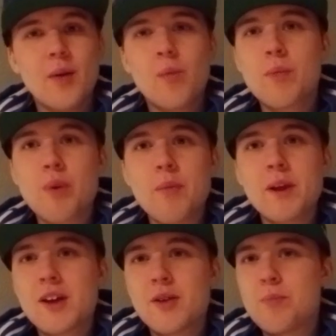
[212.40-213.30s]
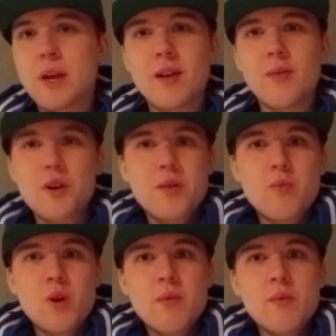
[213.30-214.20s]
we
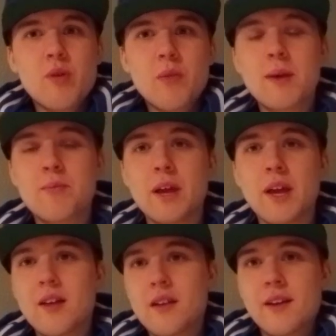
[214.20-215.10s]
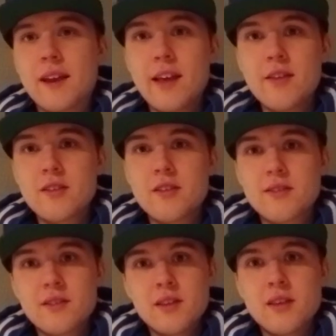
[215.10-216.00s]
would probably be at least
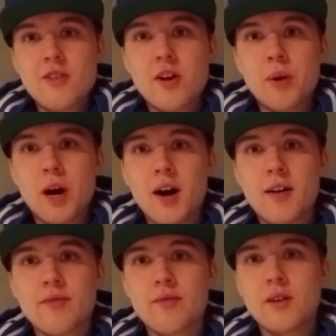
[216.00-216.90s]
in the top half,